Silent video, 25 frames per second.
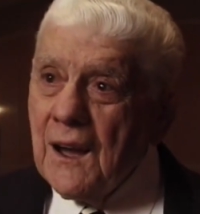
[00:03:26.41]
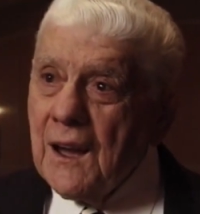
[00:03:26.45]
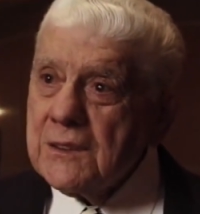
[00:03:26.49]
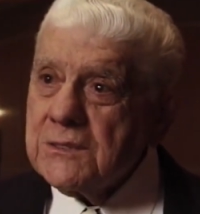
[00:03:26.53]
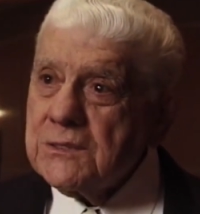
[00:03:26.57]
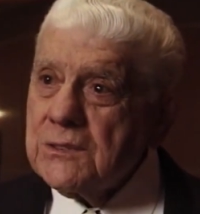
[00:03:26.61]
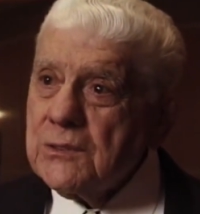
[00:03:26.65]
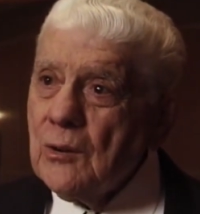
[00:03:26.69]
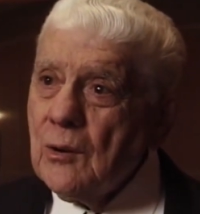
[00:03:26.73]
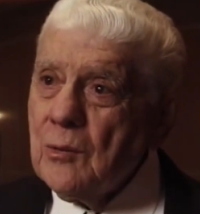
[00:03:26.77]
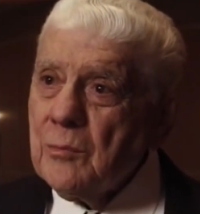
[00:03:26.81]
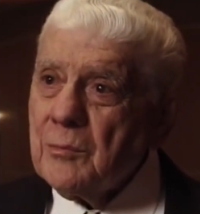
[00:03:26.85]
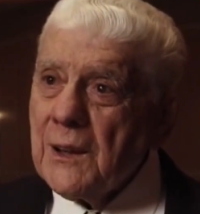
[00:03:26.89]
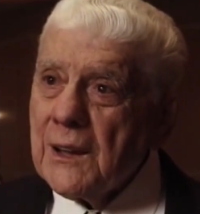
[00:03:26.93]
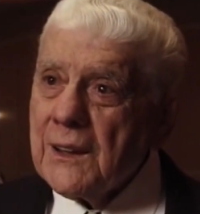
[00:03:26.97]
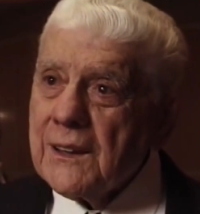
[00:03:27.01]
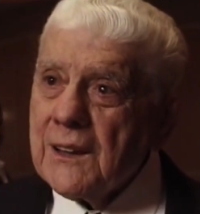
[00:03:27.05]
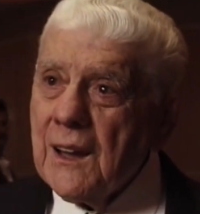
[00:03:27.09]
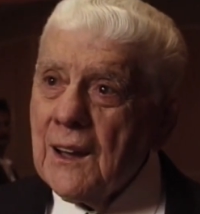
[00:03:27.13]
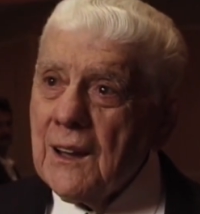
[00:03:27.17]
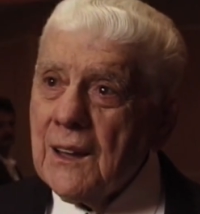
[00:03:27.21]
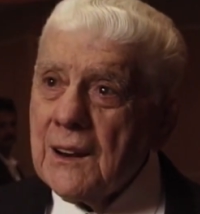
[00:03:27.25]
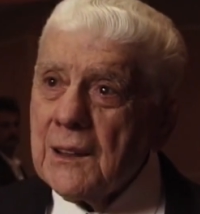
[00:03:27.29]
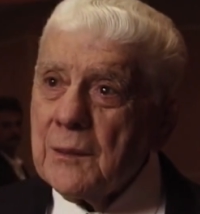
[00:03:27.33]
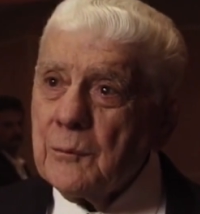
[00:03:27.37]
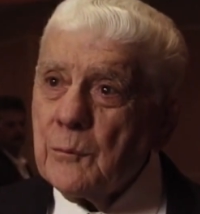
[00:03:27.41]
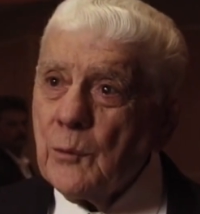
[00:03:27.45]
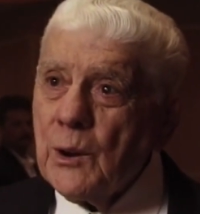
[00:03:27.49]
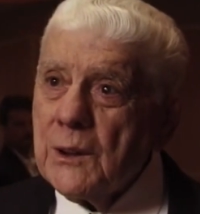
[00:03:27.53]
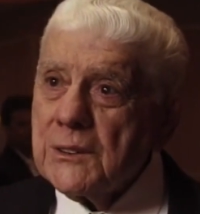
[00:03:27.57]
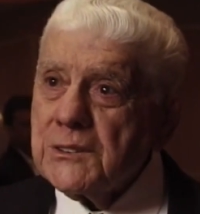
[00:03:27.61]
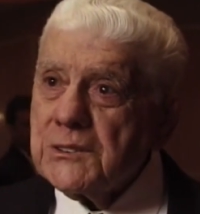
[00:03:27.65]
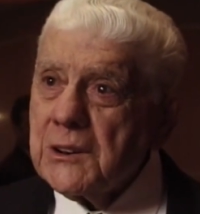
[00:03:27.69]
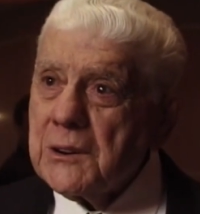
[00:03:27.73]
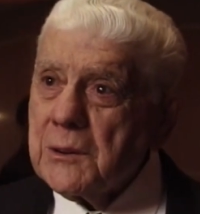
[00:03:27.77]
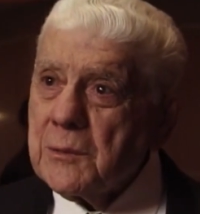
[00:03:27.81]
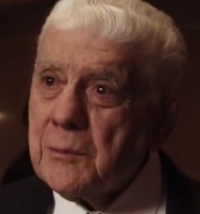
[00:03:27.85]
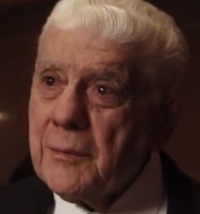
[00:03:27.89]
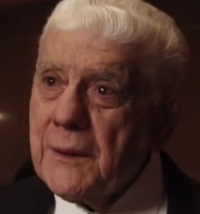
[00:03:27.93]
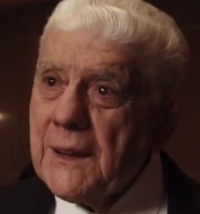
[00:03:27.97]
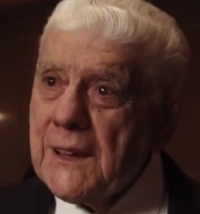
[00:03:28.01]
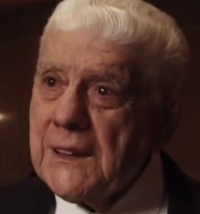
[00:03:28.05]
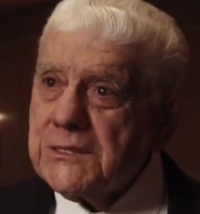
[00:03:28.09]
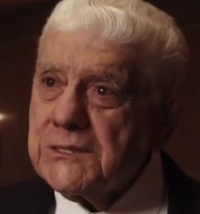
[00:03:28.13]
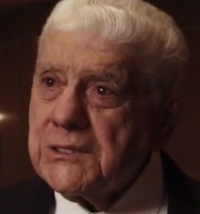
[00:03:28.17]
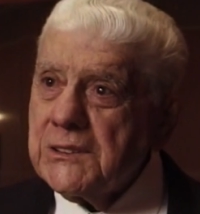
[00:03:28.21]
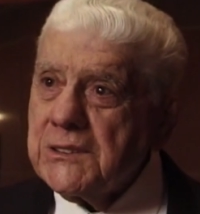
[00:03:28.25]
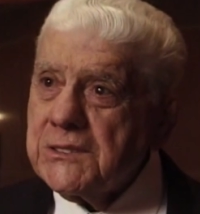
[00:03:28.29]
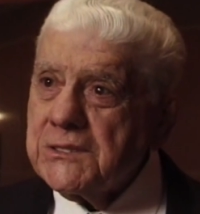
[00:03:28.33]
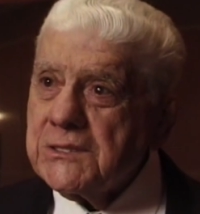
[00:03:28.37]
I said, oh my God, I'm watching the
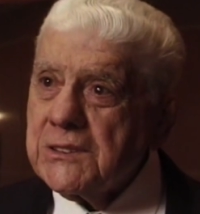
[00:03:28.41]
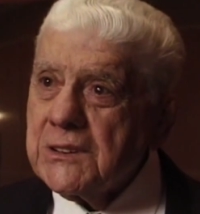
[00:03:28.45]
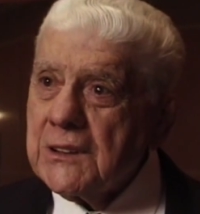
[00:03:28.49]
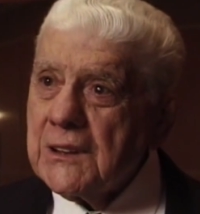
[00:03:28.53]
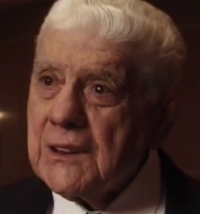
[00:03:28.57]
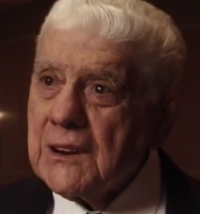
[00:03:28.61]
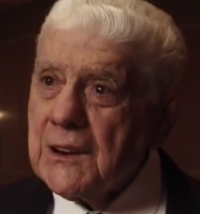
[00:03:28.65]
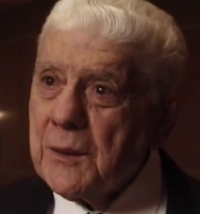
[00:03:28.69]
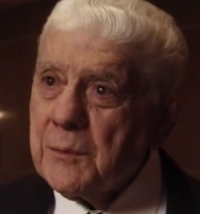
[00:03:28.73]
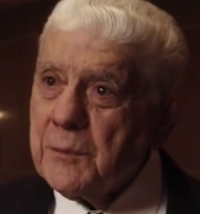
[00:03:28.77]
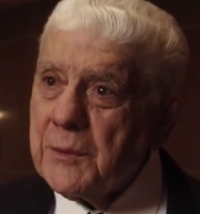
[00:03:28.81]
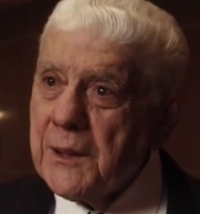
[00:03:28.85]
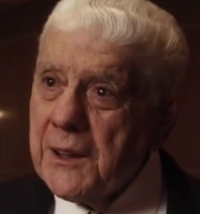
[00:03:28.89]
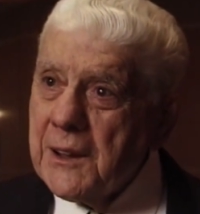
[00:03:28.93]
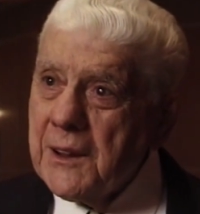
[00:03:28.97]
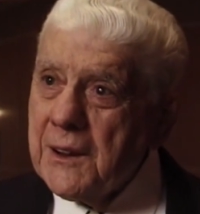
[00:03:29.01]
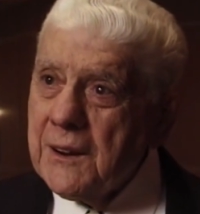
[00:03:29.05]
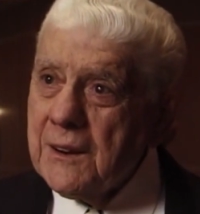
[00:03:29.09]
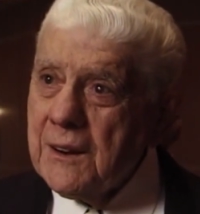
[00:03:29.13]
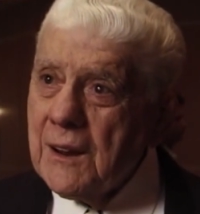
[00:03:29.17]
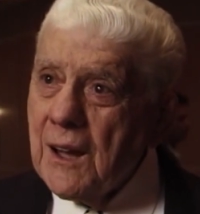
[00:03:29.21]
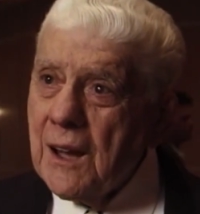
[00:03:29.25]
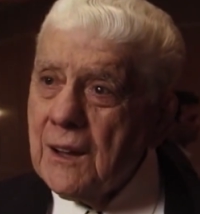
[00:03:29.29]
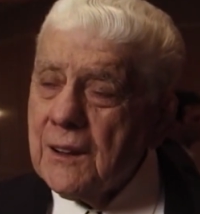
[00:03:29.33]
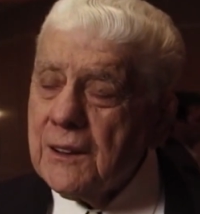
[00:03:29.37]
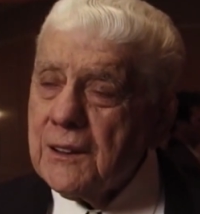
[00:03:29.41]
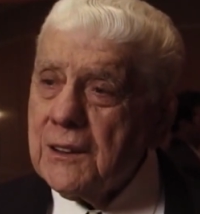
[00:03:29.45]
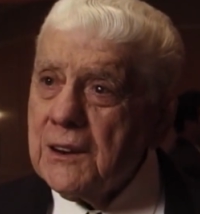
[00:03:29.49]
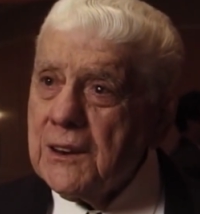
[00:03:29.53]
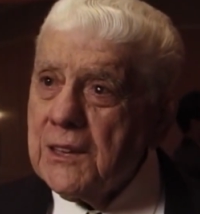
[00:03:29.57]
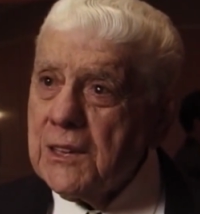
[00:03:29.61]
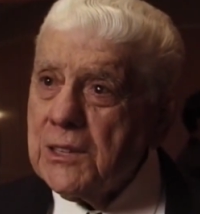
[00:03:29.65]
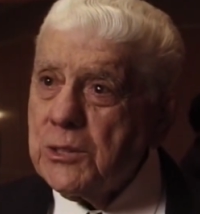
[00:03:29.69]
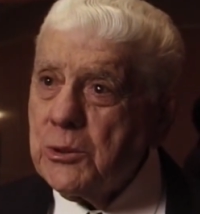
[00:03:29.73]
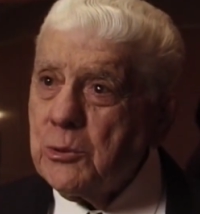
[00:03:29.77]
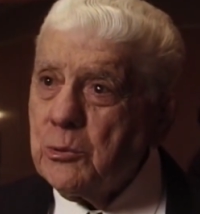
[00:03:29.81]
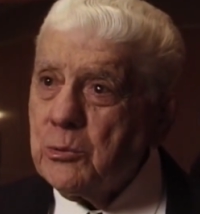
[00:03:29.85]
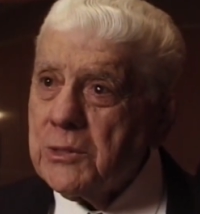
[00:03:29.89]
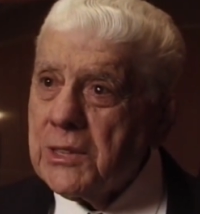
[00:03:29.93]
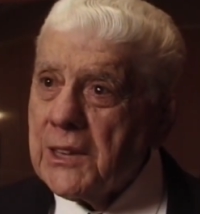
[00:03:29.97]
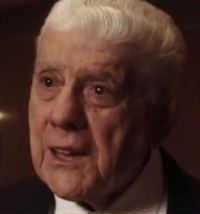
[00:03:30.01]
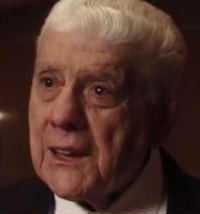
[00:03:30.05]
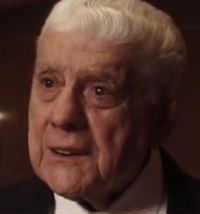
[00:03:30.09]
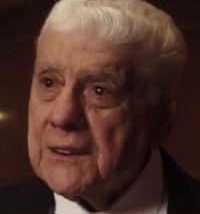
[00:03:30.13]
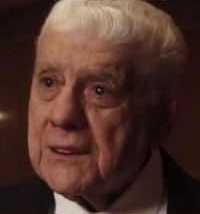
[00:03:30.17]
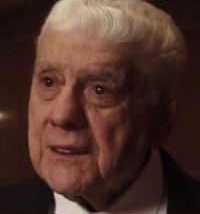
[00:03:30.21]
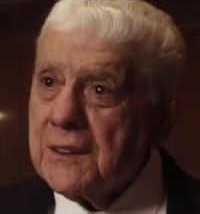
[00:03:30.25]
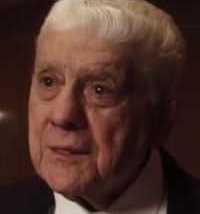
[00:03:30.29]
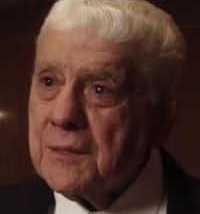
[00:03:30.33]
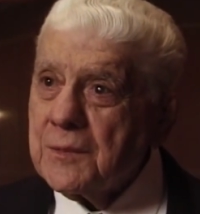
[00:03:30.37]
matches and I'm here. How can they do
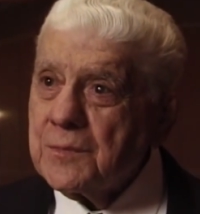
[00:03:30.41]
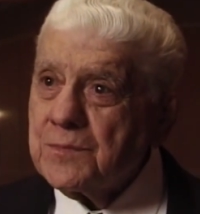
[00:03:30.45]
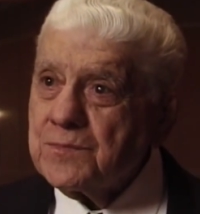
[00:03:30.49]
that?